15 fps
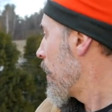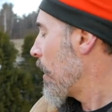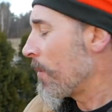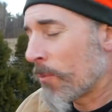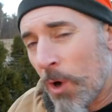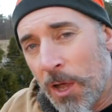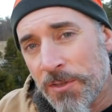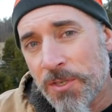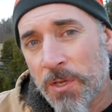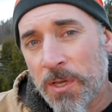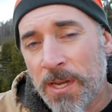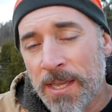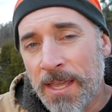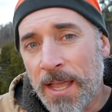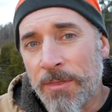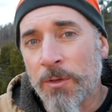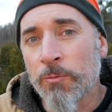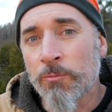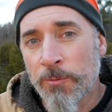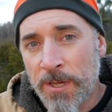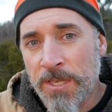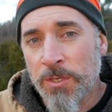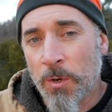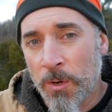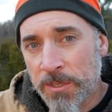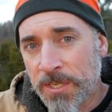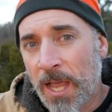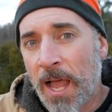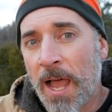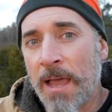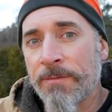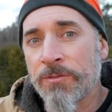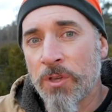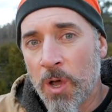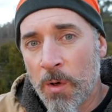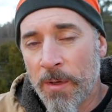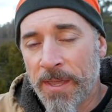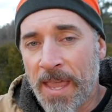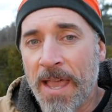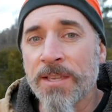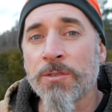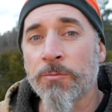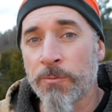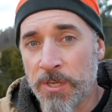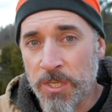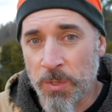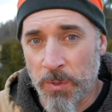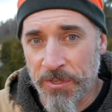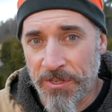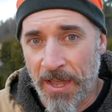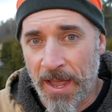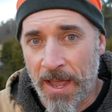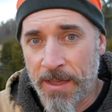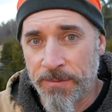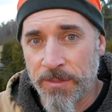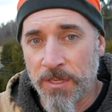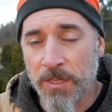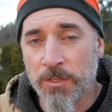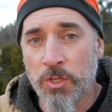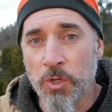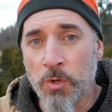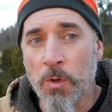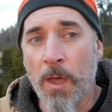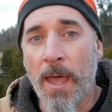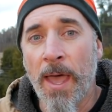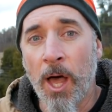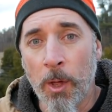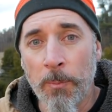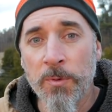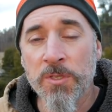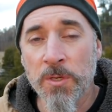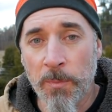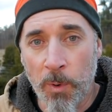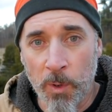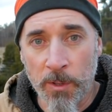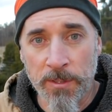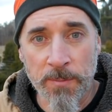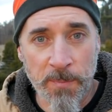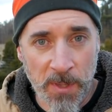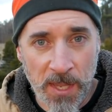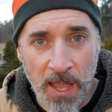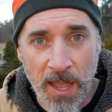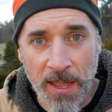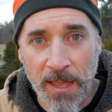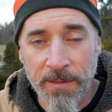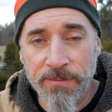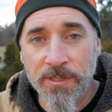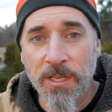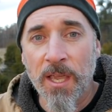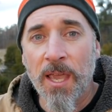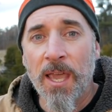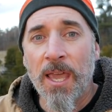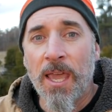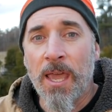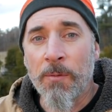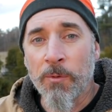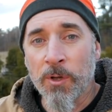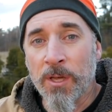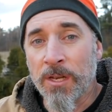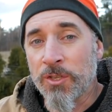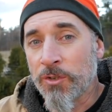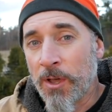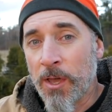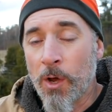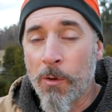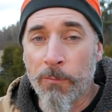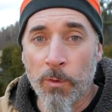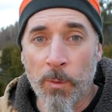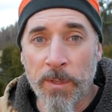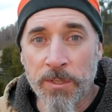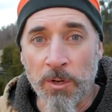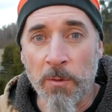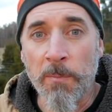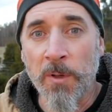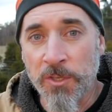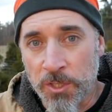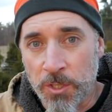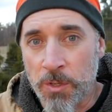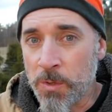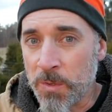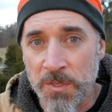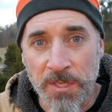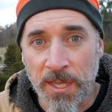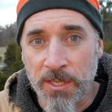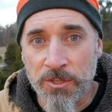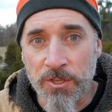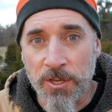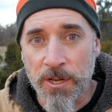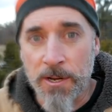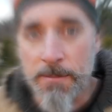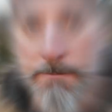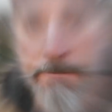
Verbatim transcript: and we're also going to get the resource hives going as resource hives to help support the big hives, and we're going to try and overwinter a bunch of nukes next year.